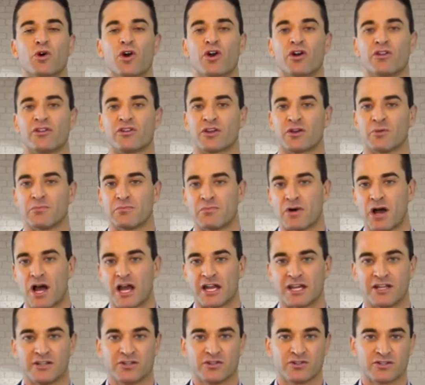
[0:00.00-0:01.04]
worth
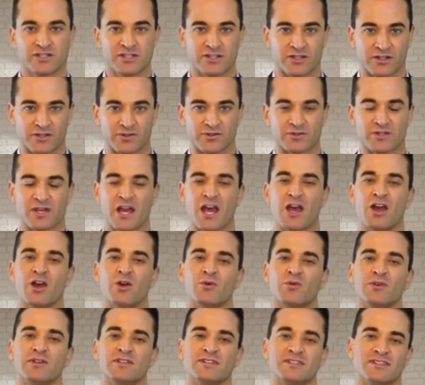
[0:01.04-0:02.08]
combining your skills
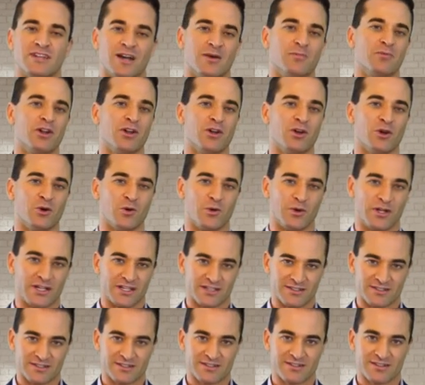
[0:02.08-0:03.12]
with someone who
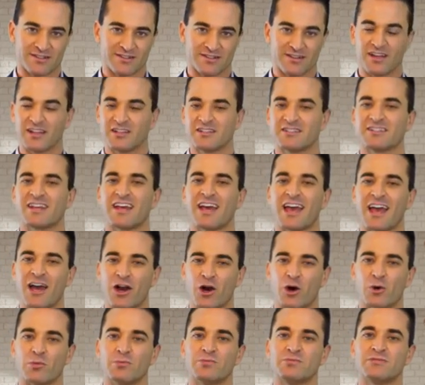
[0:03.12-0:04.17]
is, to
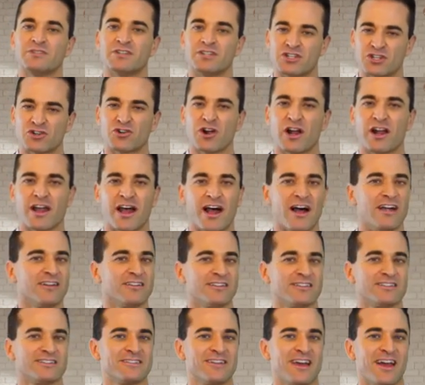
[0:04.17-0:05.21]
help to try to
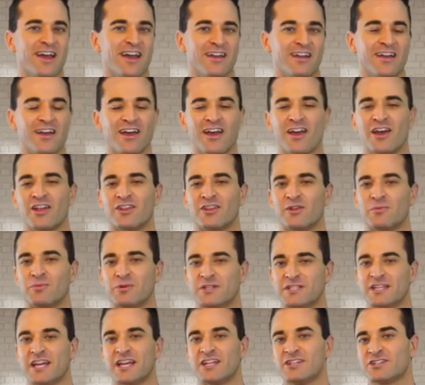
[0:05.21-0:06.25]
understand the
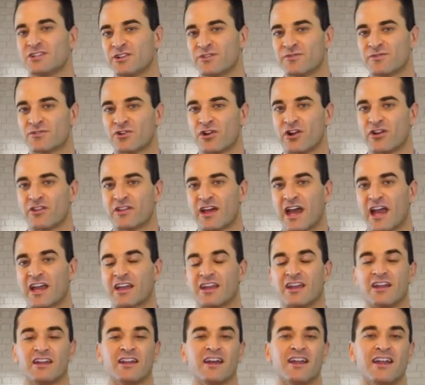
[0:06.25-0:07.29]
potential of growth
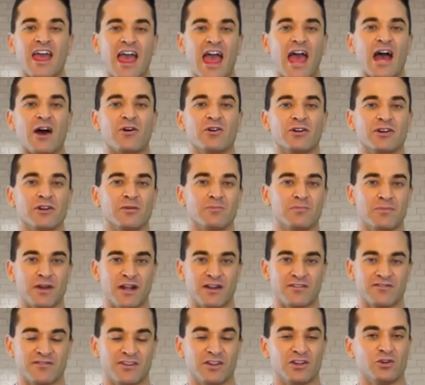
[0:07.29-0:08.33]
hacking and how it can
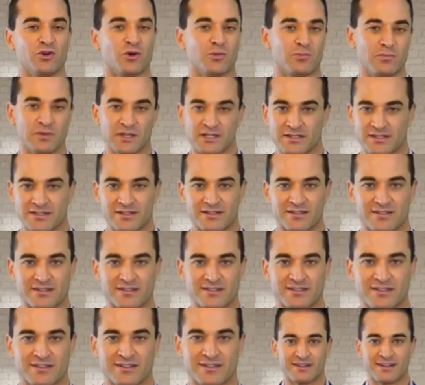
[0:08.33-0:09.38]
benefit your
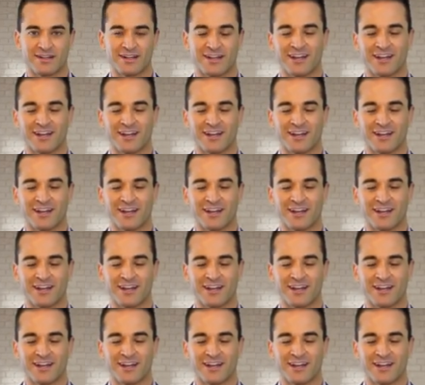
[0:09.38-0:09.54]
business.